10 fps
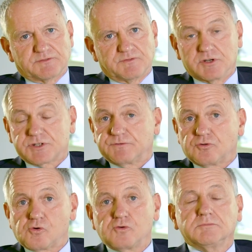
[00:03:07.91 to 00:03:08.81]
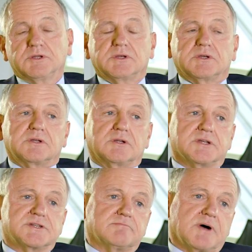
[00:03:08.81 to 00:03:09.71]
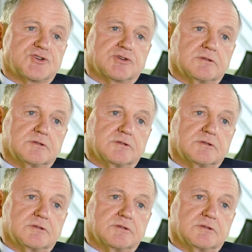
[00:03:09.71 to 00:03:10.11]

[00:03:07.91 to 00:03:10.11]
First of all, let's imagine